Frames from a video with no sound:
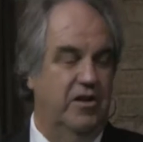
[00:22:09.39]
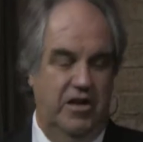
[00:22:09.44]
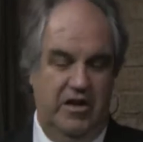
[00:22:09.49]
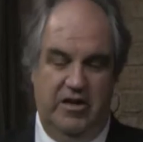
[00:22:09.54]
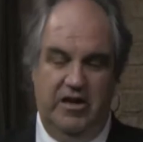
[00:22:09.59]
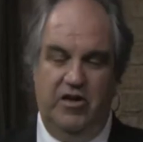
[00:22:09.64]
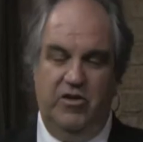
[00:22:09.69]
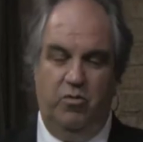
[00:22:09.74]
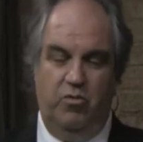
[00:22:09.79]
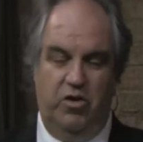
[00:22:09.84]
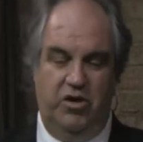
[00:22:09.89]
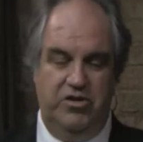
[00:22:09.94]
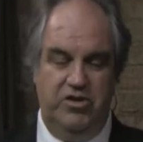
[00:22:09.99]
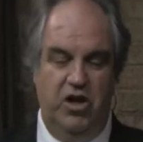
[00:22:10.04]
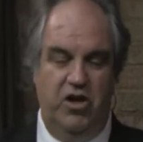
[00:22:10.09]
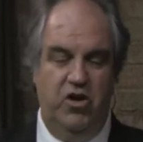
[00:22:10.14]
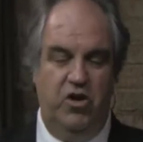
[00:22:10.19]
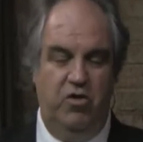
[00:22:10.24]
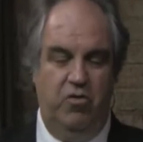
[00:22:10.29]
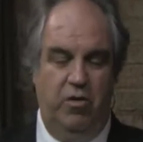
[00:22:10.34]
In other words,
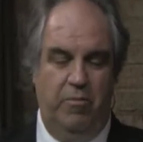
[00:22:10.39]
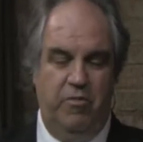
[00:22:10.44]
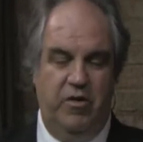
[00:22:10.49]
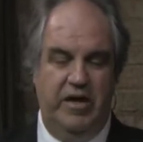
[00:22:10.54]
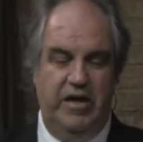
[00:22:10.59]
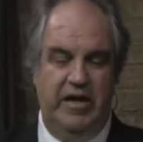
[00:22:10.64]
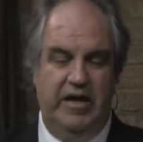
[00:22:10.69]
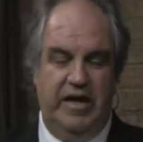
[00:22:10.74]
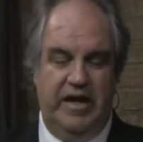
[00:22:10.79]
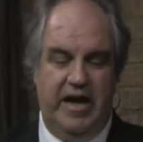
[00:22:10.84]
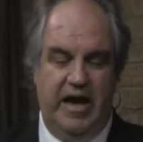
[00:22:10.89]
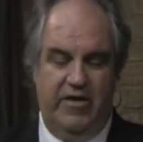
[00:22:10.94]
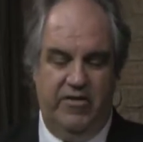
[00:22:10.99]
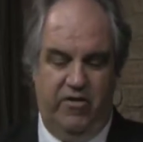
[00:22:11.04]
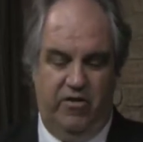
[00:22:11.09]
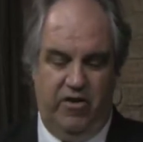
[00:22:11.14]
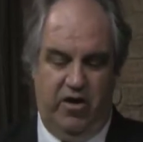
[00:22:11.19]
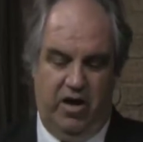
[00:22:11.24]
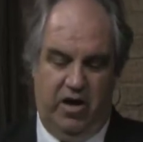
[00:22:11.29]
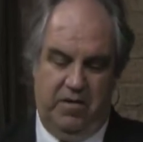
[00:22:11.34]
you are bringing
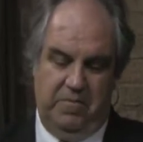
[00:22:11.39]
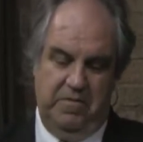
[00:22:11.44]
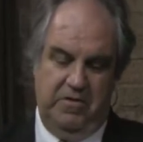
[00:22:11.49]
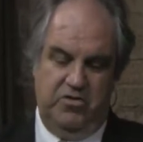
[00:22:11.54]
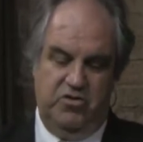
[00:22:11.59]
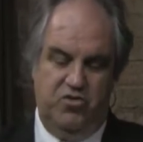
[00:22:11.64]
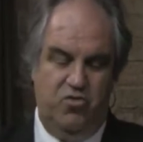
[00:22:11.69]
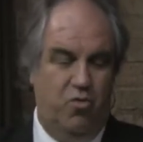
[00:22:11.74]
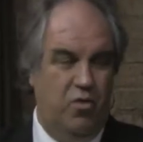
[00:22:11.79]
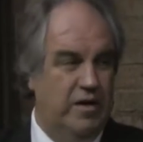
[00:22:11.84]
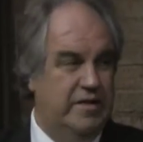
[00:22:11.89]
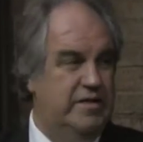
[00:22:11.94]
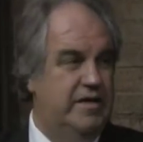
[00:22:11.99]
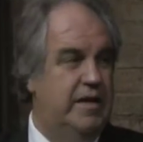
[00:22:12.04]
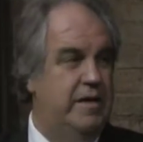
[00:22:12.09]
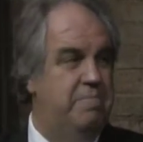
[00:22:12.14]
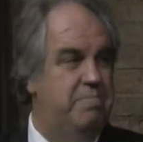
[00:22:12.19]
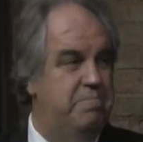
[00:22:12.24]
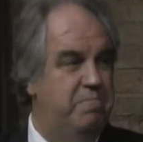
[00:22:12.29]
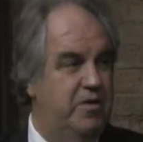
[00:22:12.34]
together
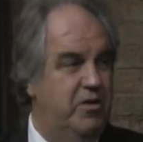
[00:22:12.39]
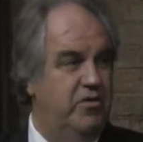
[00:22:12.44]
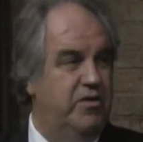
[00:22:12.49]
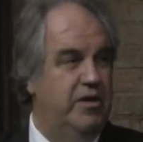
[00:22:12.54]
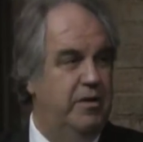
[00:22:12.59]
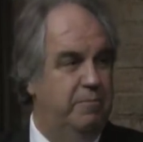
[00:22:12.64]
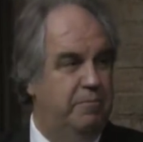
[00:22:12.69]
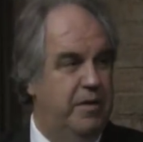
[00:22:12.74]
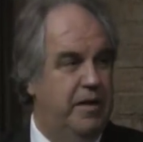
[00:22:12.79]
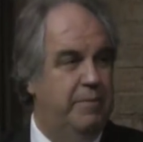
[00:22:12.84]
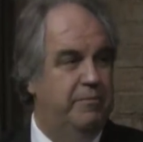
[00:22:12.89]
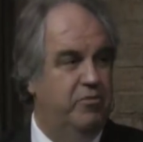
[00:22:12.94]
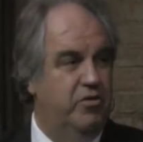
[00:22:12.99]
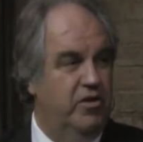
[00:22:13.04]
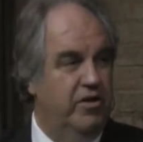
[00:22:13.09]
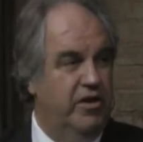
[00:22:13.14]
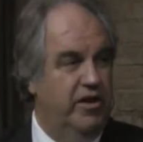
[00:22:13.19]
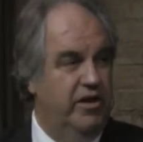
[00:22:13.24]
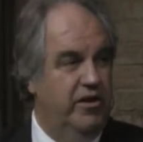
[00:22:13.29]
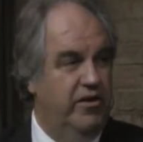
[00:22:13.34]
20 million
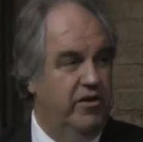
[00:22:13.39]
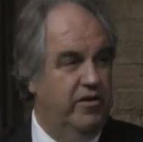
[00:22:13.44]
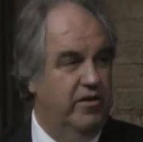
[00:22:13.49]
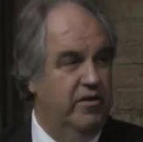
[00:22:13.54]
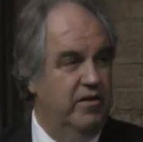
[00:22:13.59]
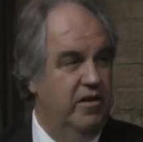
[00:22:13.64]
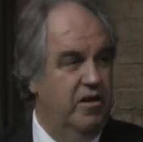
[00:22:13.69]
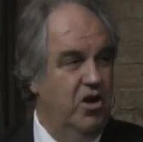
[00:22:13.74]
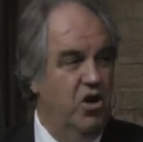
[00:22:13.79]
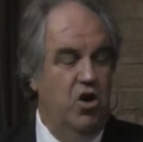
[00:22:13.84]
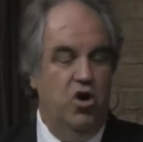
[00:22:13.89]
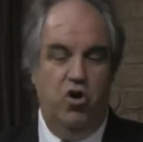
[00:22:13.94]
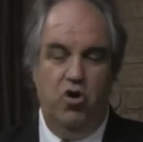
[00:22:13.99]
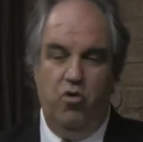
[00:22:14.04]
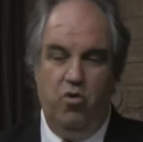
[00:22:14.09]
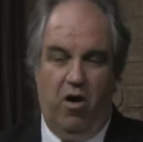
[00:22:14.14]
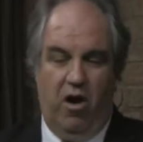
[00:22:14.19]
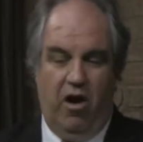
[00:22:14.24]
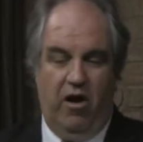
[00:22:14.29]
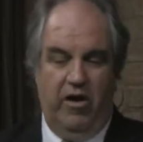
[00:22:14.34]
people a year
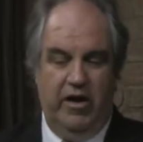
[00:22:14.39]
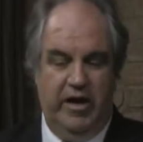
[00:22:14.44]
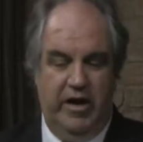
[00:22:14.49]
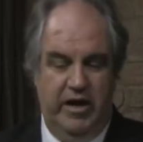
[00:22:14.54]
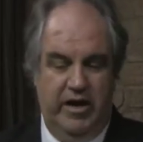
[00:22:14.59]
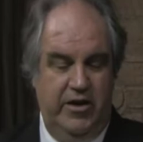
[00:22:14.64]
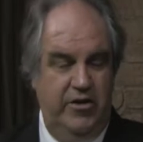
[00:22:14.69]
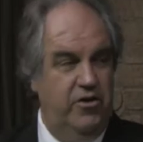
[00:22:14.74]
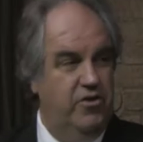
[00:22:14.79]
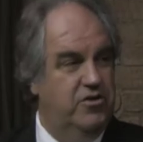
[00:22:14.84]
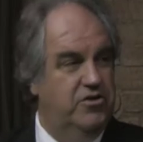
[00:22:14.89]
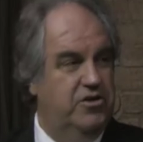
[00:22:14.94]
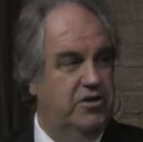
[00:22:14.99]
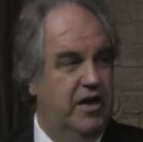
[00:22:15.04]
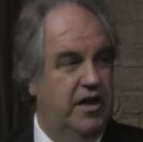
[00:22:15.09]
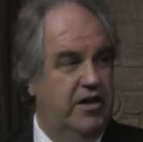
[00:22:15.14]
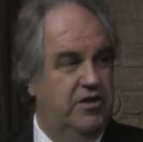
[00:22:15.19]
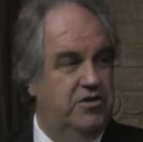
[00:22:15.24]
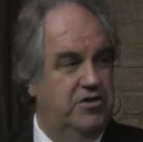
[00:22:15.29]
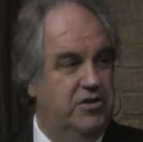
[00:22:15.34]
who are in your
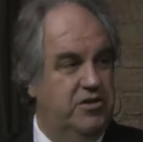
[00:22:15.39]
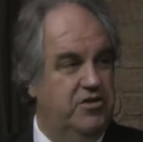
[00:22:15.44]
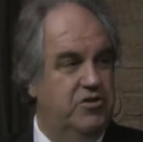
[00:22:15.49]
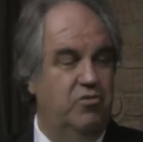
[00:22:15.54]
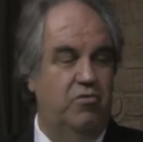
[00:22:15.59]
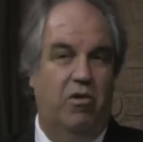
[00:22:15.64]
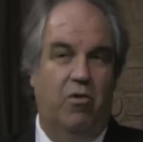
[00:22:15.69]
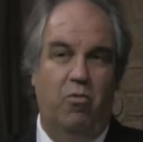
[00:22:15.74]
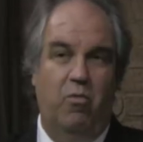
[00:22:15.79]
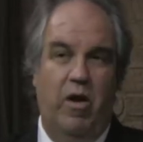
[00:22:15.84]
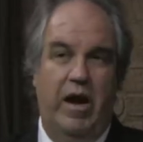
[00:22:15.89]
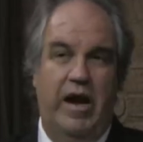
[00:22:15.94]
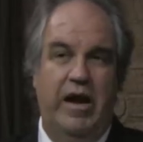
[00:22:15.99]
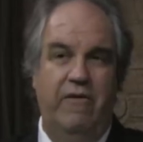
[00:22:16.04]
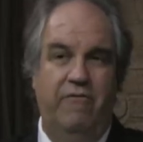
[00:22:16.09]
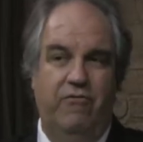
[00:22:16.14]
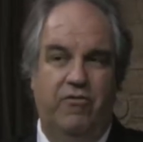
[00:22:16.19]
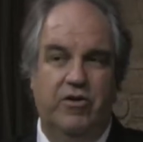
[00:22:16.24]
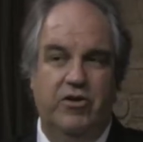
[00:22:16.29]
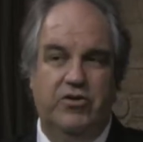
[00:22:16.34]
stations, who are
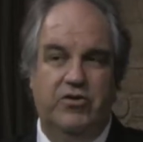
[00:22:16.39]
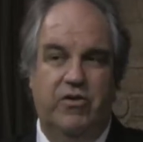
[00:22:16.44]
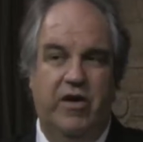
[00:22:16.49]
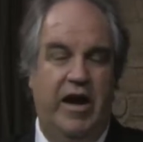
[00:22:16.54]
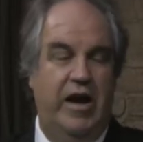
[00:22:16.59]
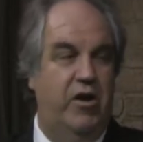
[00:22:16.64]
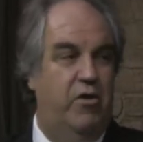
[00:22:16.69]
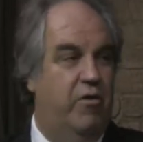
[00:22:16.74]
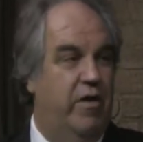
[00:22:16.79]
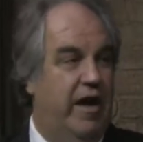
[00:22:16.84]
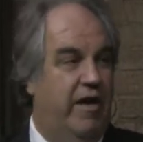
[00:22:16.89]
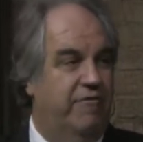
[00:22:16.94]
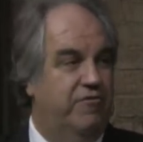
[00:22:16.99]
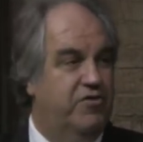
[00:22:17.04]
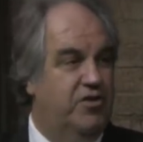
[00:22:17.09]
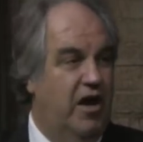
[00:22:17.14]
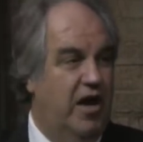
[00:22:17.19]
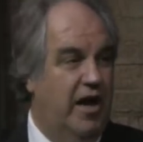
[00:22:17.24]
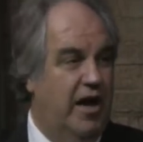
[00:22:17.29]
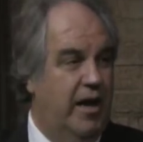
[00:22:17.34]
waiting for a train, who have
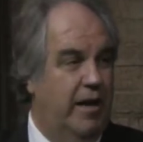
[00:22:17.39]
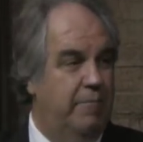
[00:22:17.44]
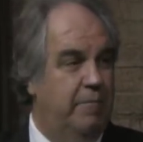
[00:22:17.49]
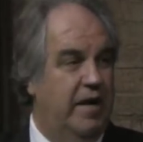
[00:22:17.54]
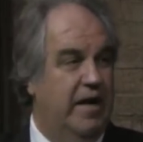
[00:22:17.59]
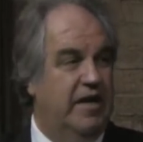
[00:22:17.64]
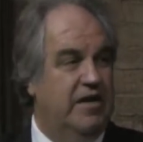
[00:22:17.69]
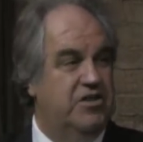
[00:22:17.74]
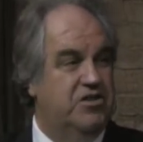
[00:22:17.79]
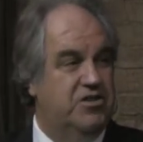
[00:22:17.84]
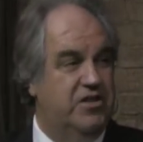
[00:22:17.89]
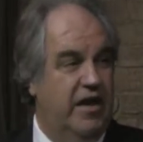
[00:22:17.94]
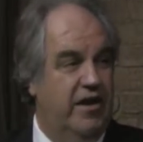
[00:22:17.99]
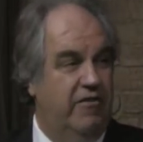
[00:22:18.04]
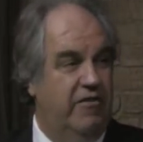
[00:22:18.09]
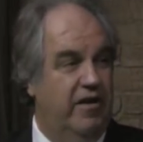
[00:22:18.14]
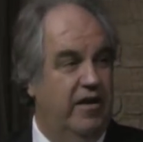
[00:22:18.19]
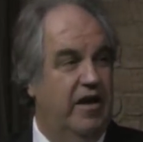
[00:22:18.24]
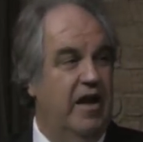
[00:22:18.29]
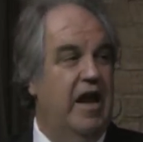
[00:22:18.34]
time,
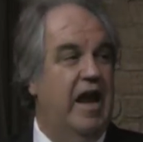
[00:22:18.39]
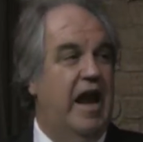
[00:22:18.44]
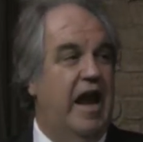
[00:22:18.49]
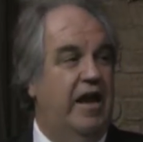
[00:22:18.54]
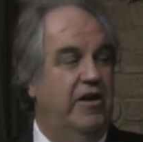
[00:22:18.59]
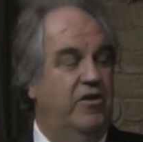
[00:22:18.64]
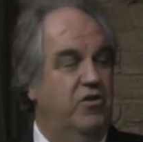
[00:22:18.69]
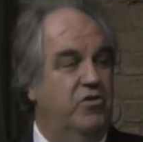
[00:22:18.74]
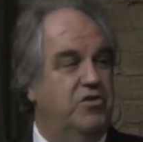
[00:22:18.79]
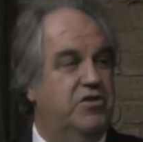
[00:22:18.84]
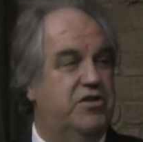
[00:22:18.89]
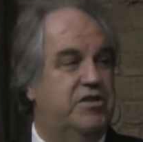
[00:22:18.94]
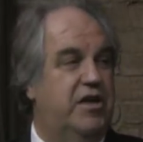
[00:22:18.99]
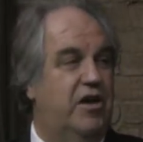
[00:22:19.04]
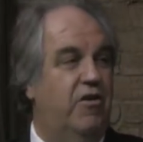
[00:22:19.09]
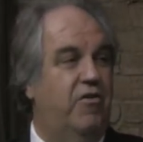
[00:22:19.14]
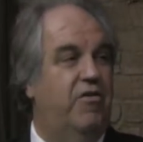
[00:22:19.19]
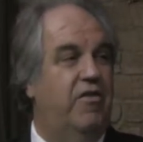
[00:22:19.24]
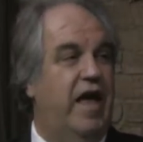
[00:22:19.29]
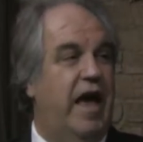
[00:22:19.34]
etc., and you
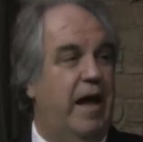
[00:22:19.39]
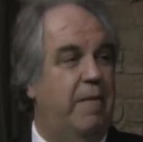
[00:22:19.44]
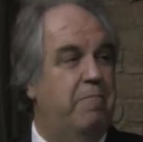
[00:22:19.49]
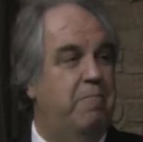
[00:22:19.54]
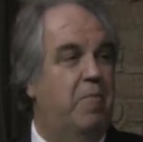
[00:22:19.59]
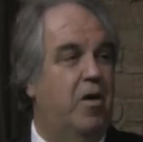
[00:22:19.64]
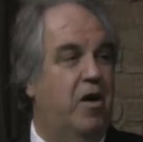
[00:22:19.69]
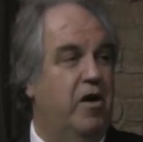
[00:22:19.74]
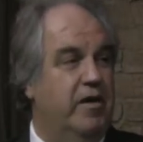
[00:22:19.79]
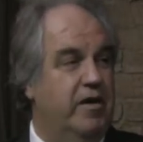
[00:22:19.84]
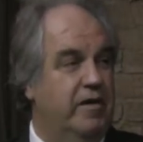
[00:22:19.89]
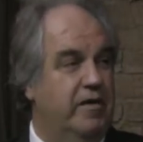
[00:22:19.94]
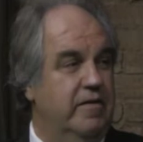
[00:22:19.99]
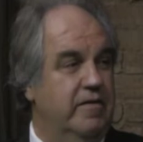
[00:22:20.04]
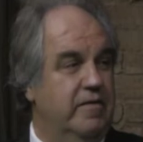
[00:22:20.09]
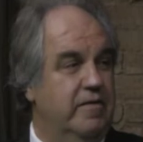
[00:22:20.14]
sell that market.